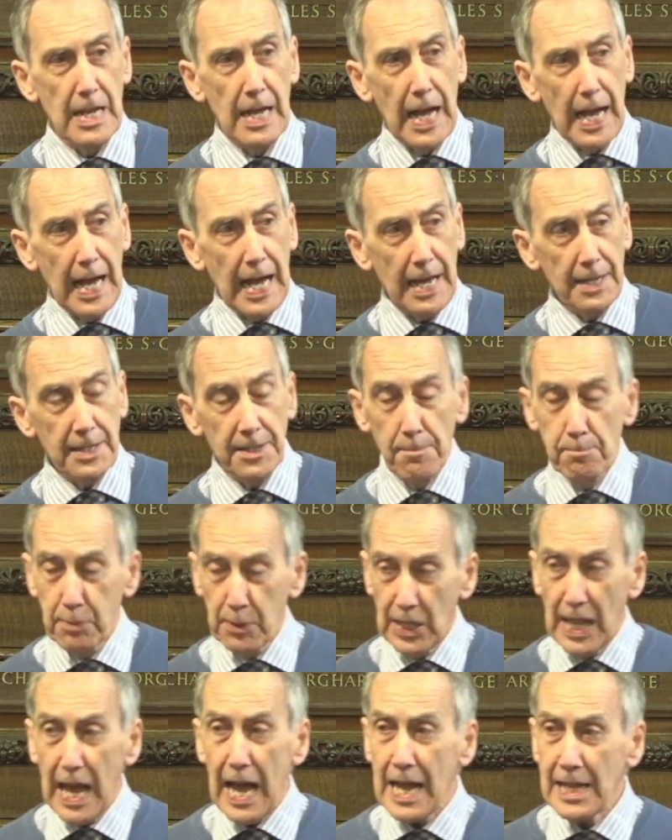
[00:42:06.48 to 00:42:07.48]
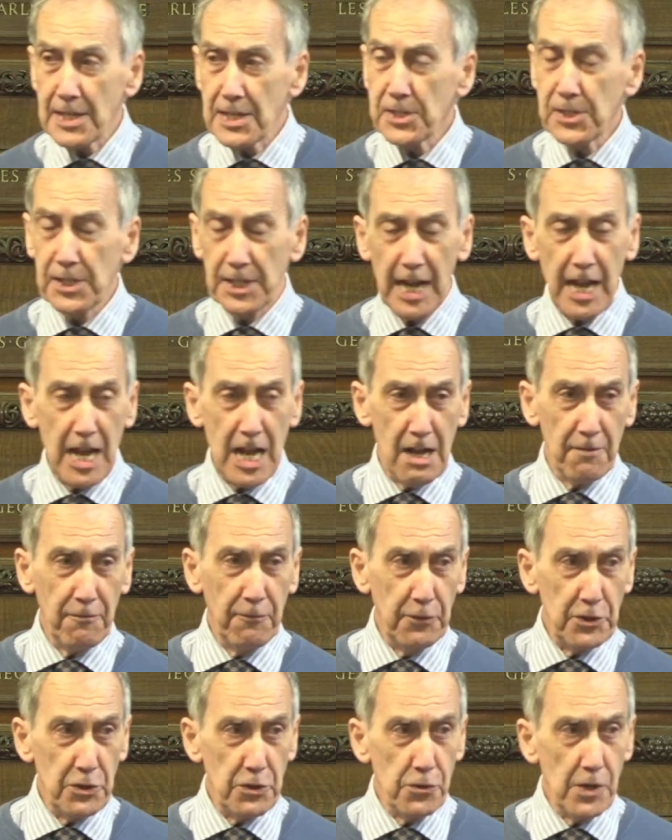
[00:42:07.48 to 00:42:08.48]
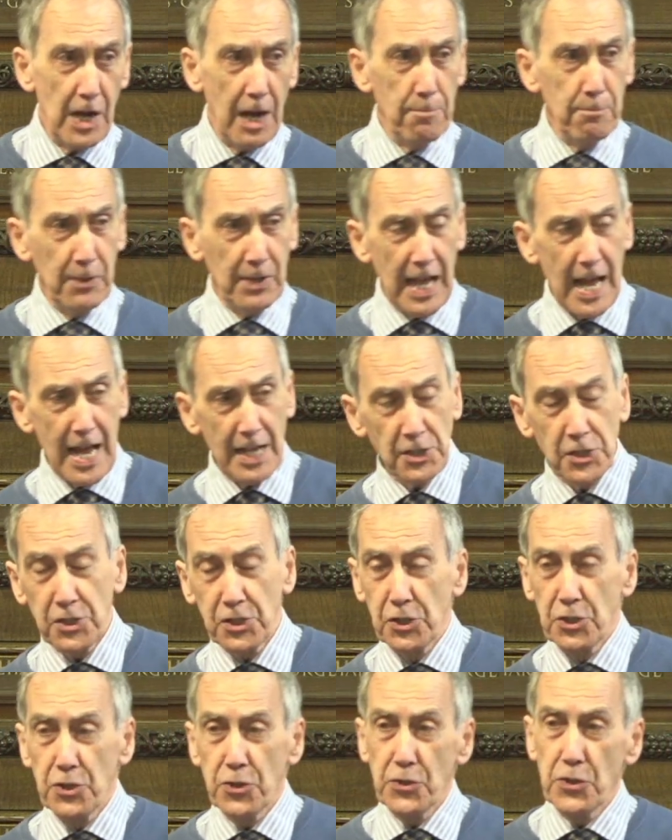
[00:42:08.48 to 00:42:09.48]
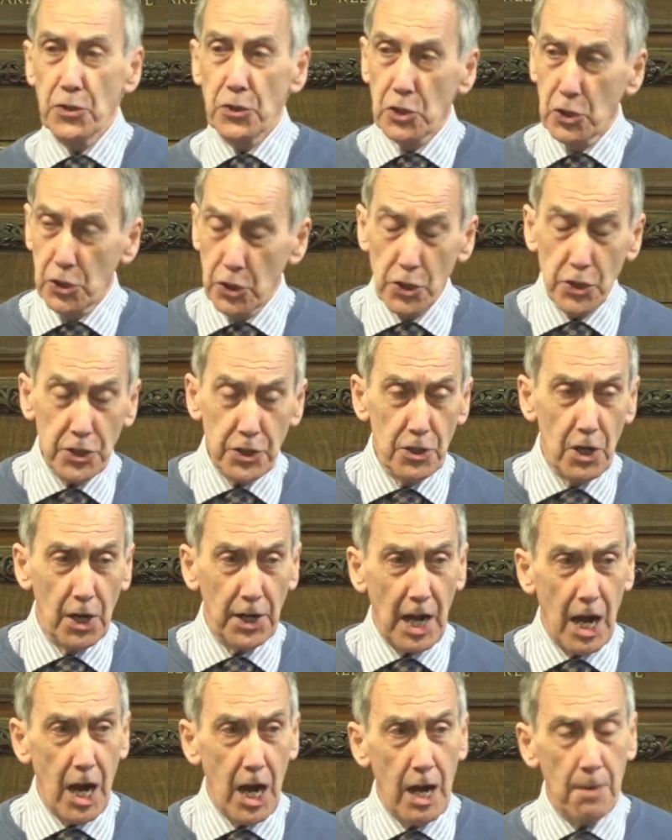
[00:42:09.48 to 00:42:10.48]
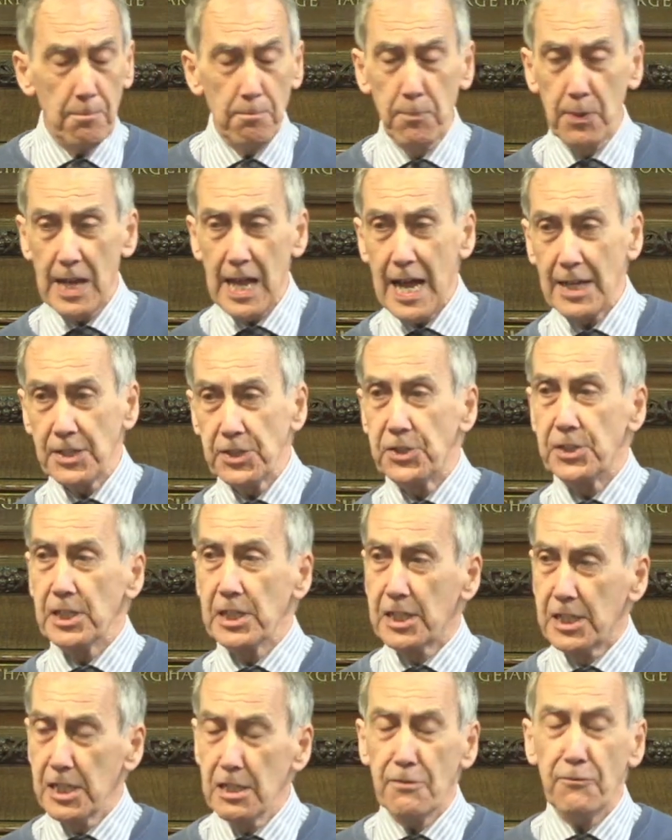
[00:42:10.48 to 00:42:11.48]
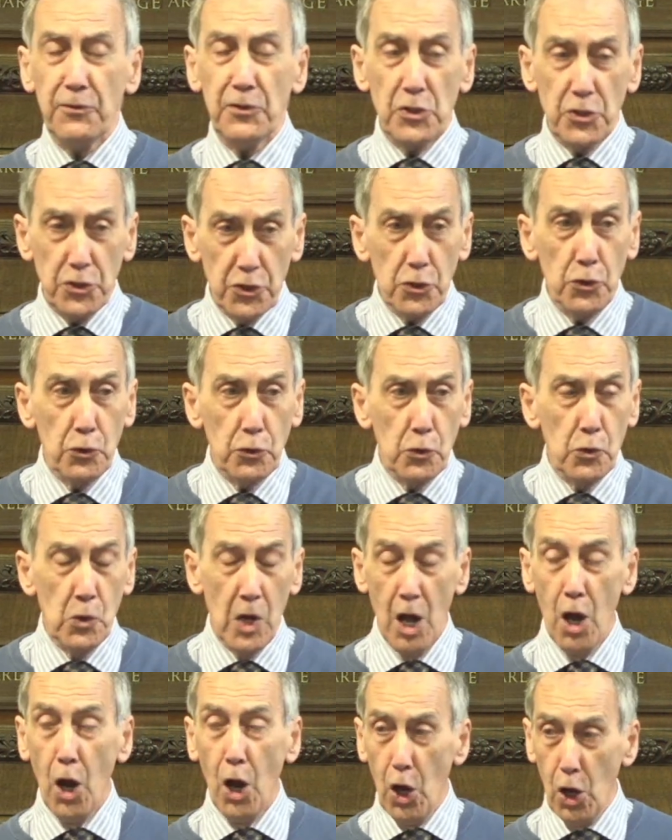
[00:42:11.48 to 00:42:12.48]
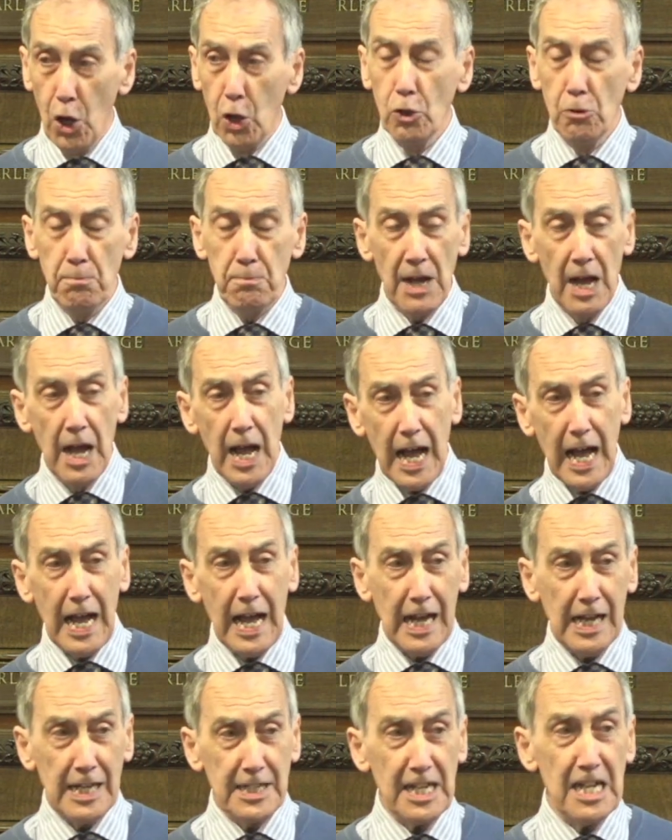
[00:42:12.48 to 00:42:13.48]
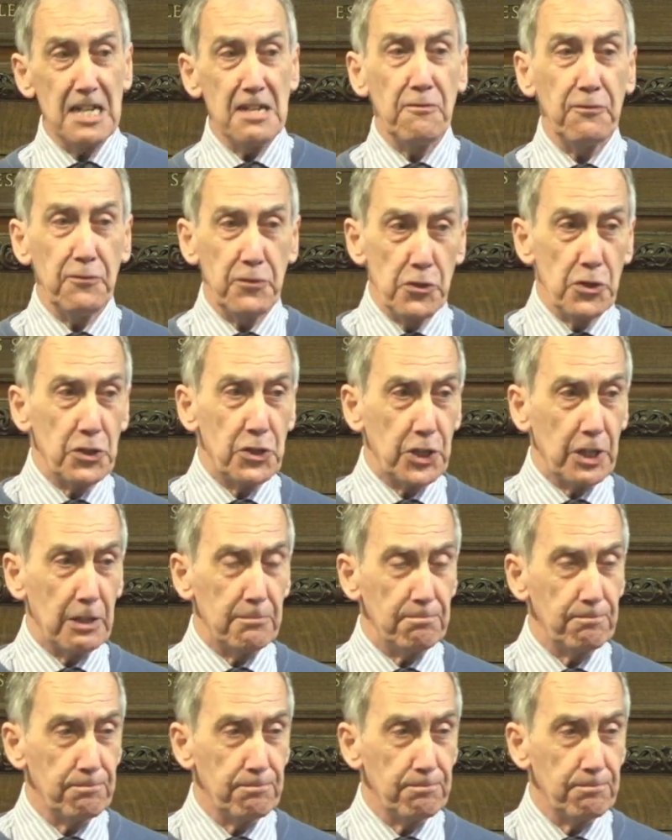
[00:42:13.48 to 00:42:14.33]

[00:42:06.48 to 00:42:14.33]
And the plans that I have for you are plans to do you good, not harm, plans to give you hope and a future